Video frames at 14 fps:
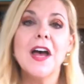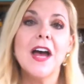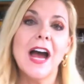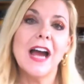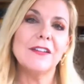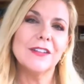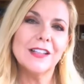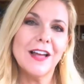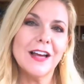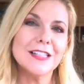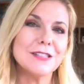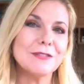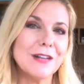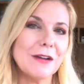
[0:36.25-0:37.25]
I
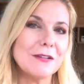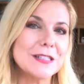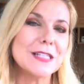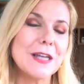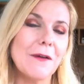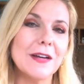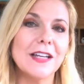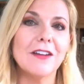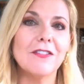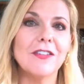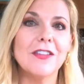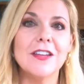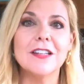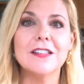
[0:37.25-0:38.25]
realized when I was going
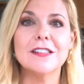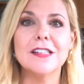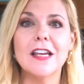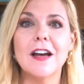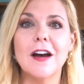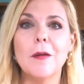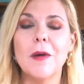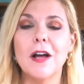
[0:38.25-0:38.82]
over the exam,